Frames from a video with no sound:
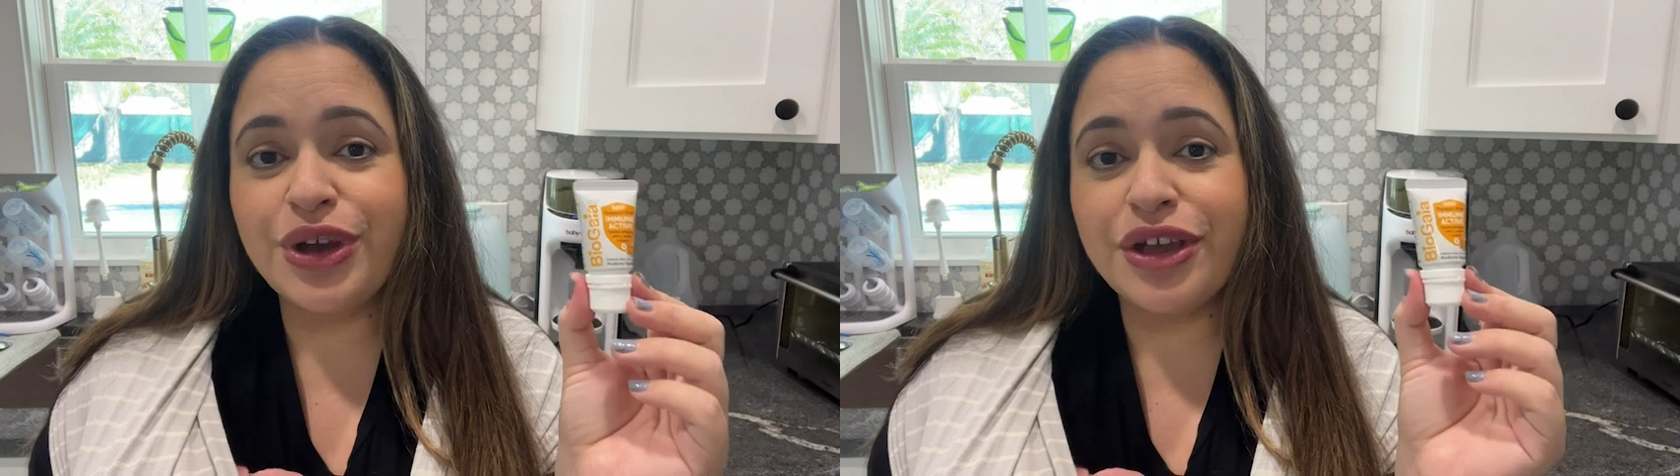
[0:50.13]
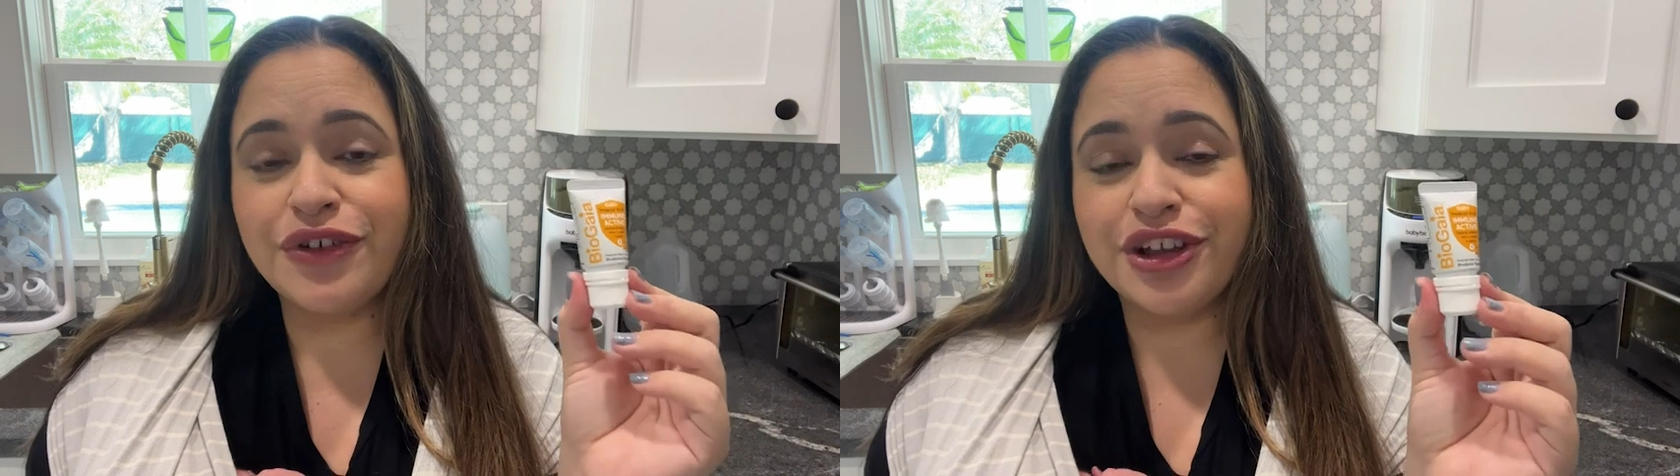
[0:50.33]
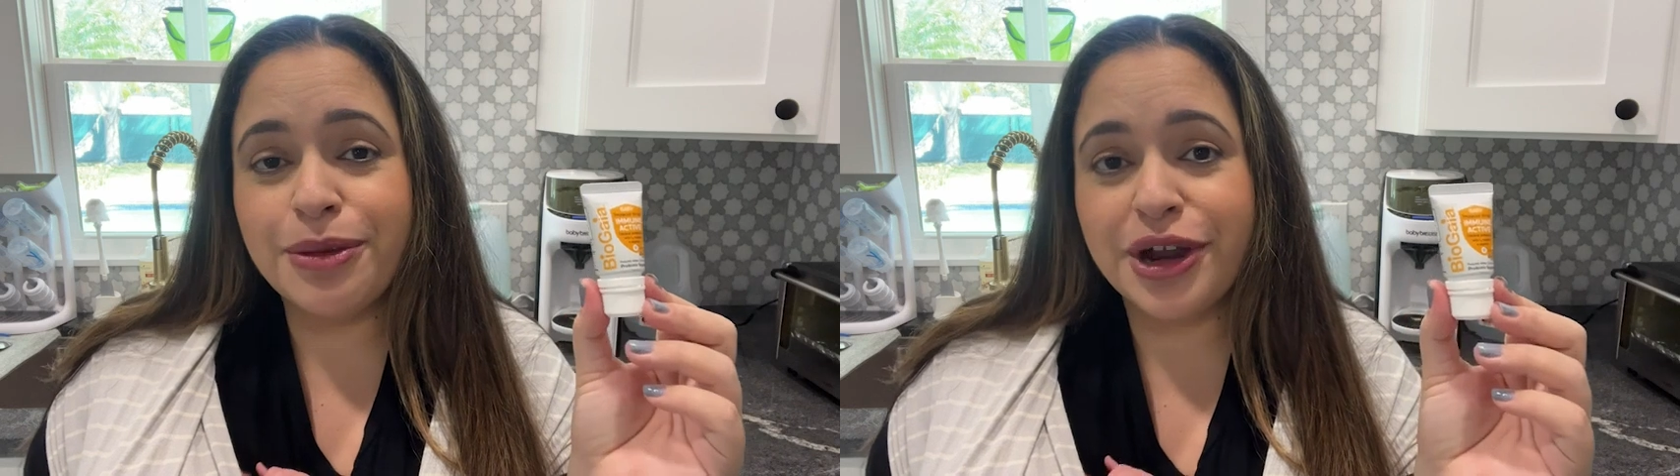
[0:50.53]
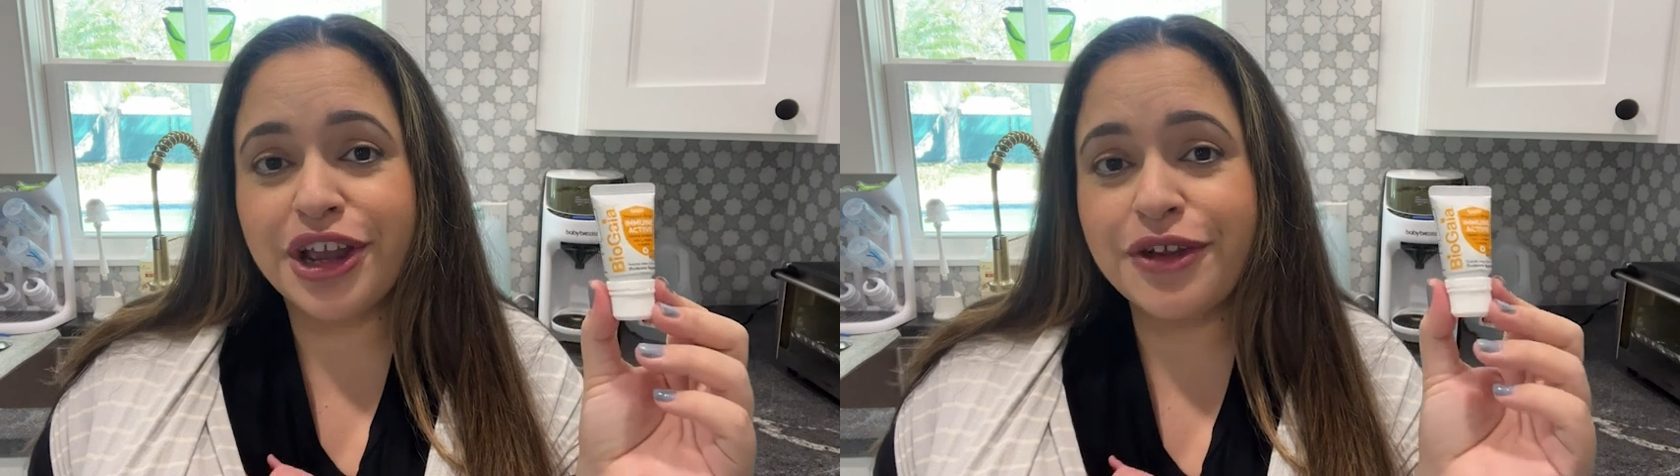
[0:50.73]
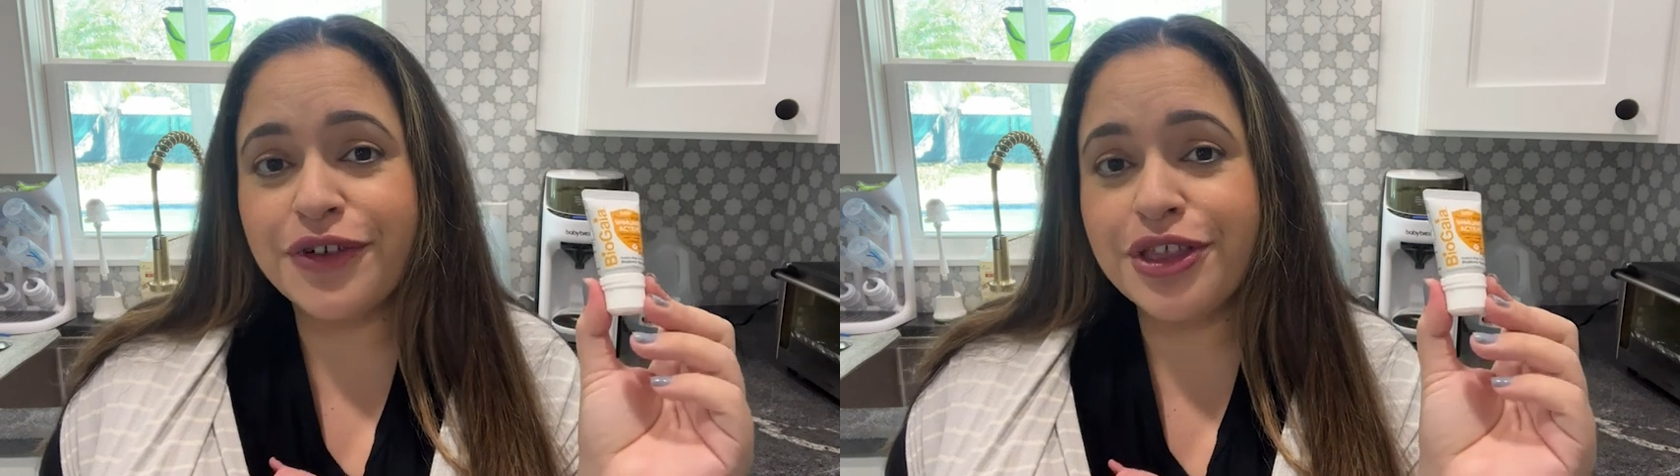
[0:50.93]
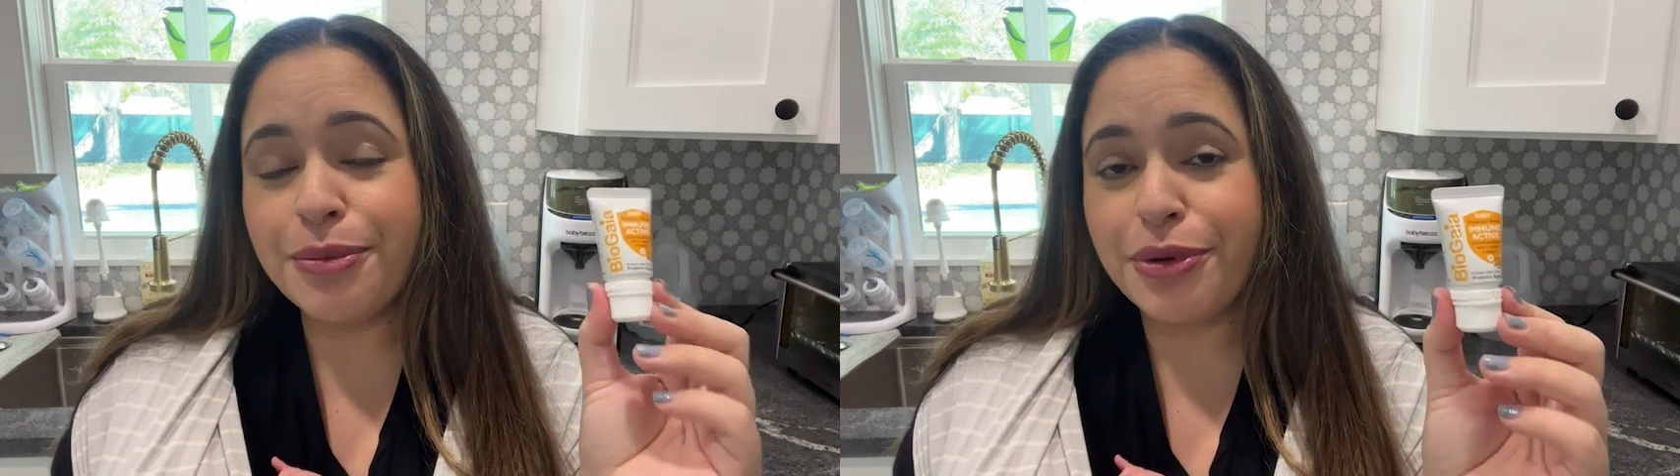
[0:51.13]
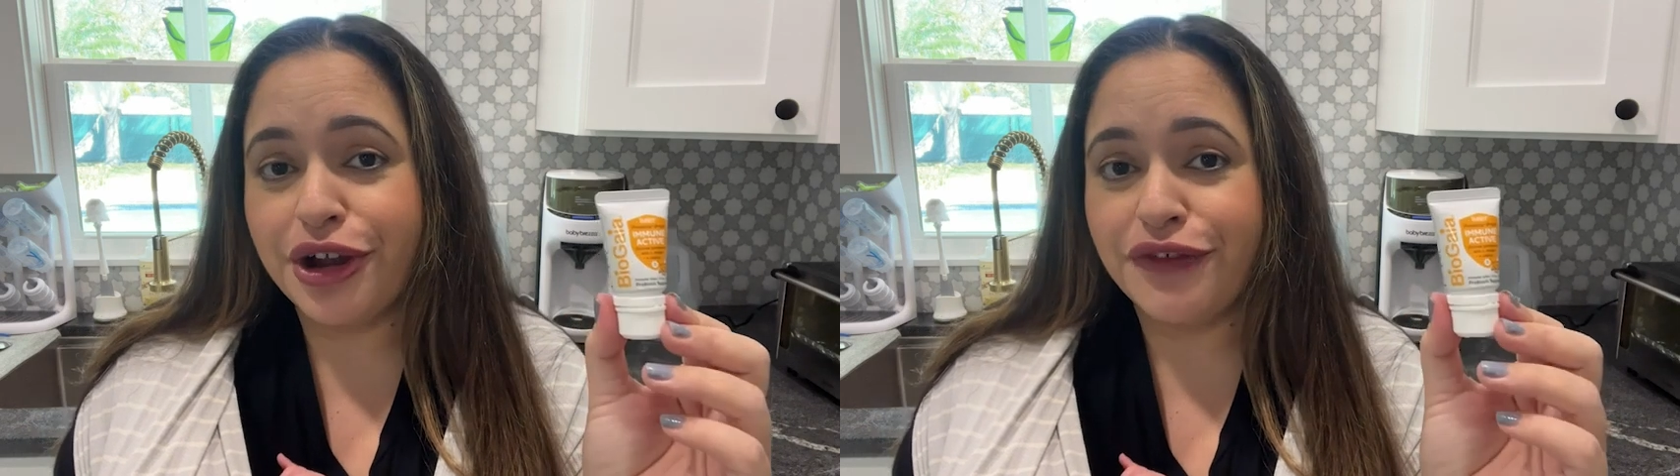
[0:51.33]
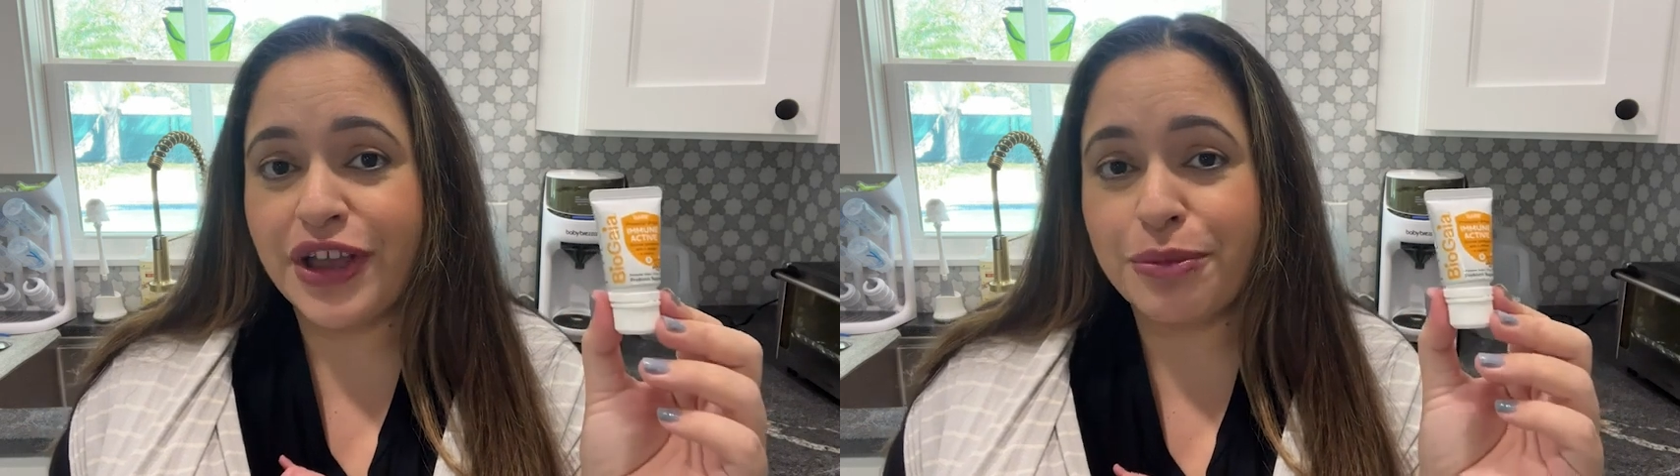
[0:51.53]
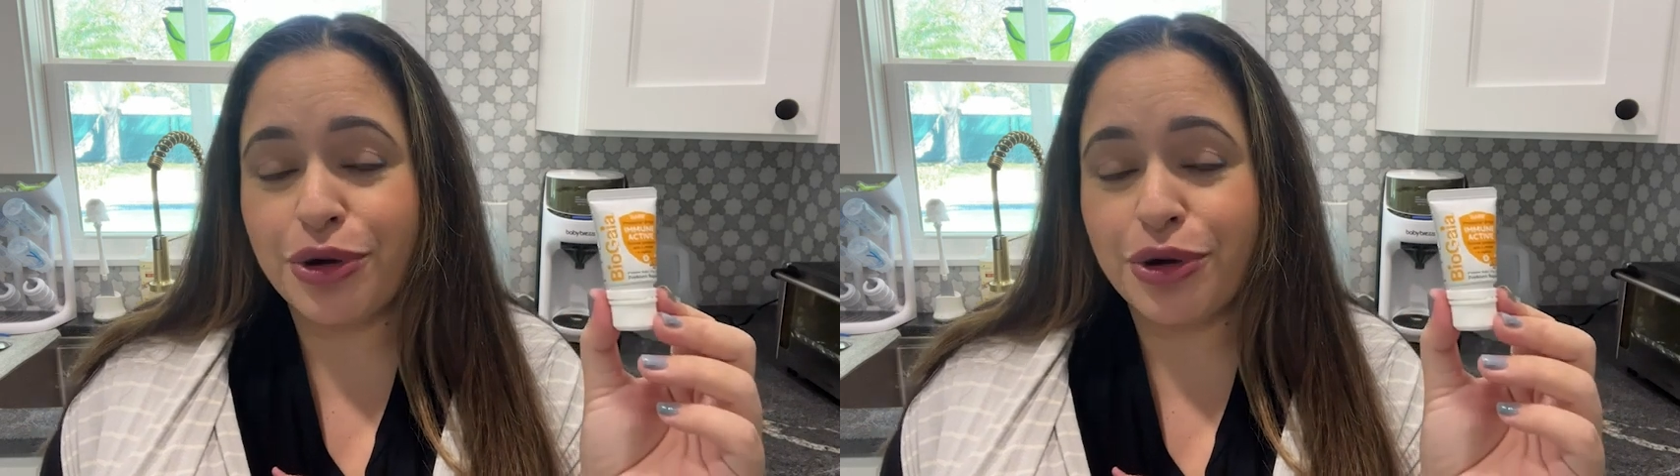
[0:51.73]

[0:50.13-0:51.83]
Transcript: if you're in the market for the perfect